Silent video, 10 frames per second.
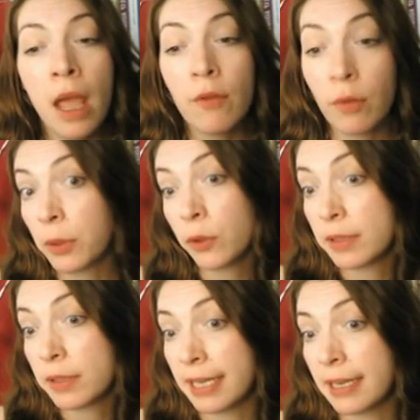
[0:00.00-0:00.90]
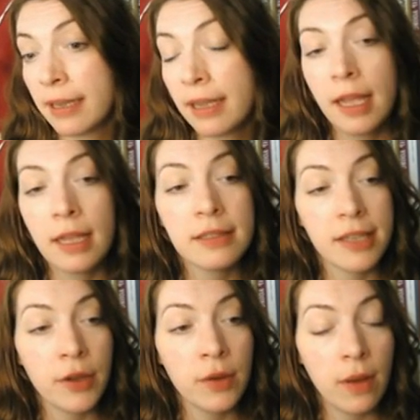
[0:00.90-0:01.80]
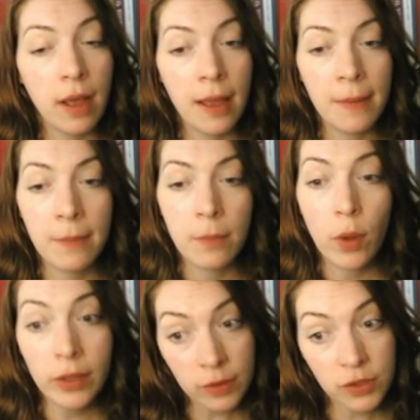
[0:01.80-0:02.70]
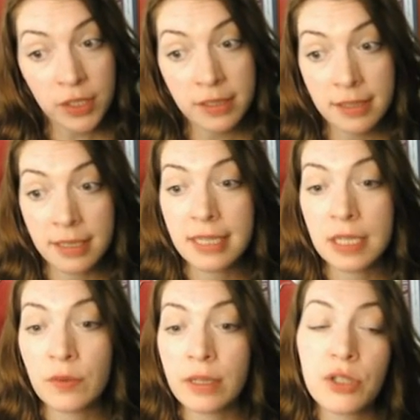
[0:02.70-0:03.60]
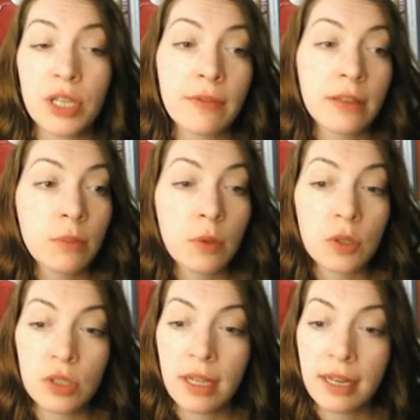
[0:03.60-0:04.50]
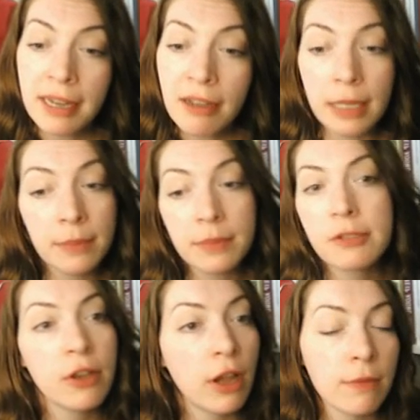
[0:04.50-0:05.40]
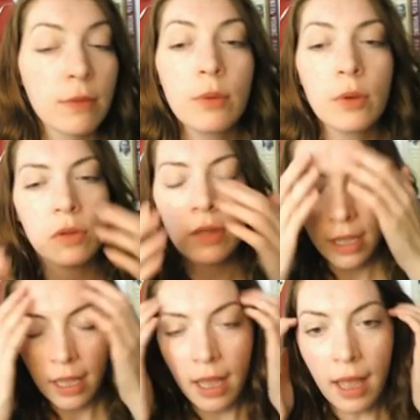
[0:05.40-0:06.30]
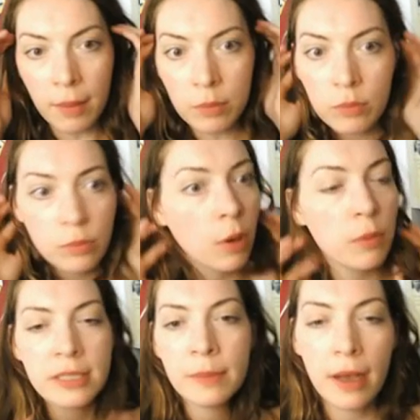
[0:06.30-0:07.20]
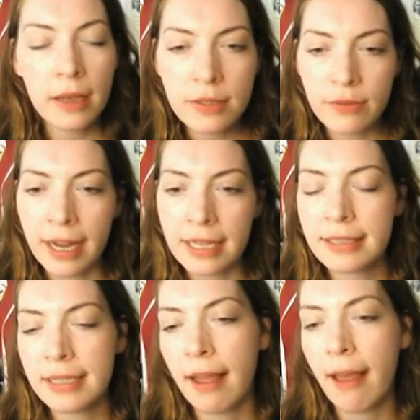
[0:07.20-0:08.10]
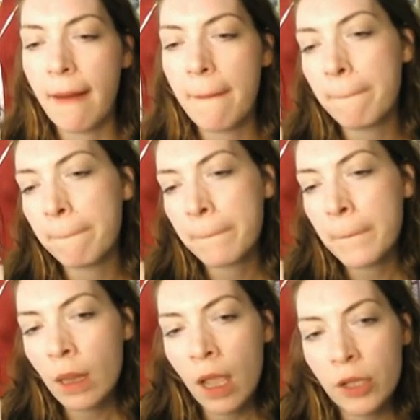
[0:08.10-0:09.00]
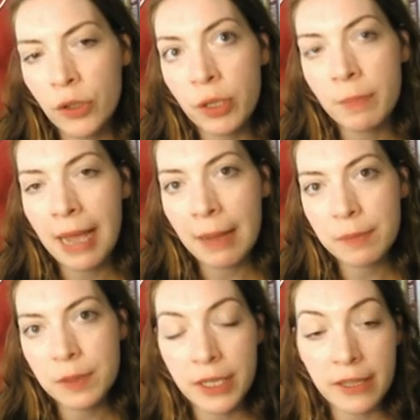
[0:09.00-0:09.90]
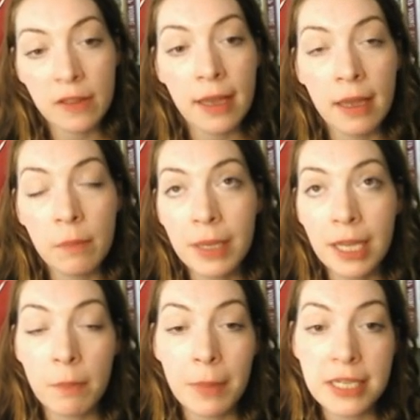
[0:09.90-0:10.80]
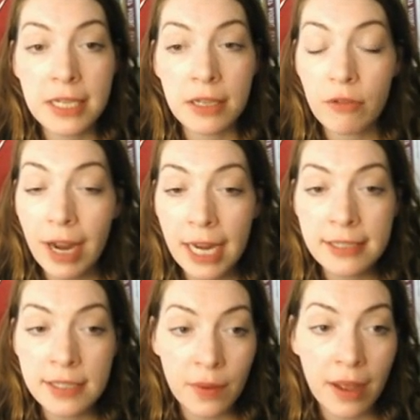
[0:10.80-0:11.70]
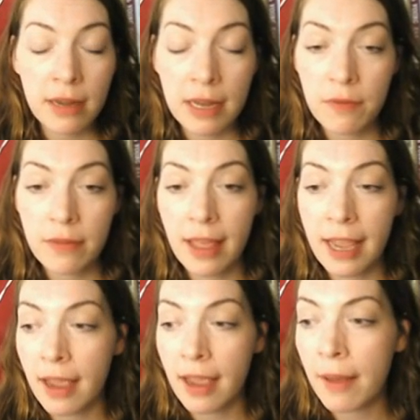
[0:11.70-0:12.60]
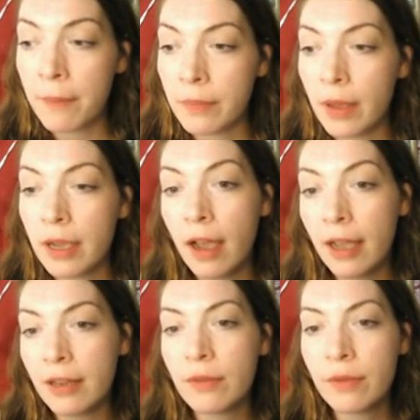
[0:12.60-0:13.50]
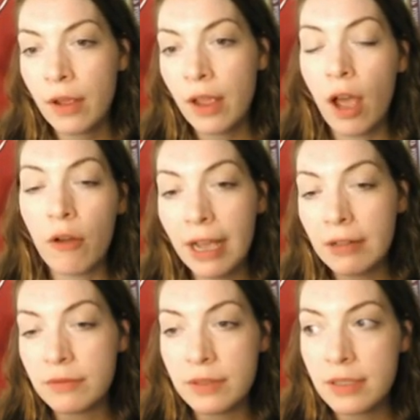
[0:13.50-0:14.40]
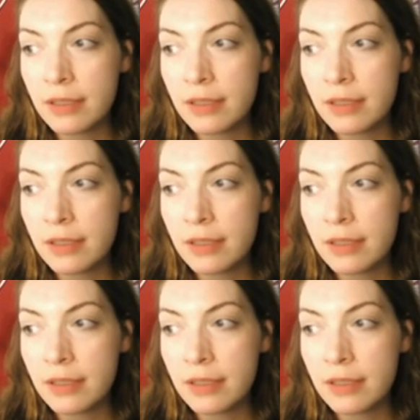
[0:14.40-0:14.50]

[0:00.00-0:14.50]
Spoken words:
from your course leader. So, were your students successful in achieving the module learning outcomes overall? What was the pass rate? You could perhaps look at the mean and median grades as well, and if they are kind of around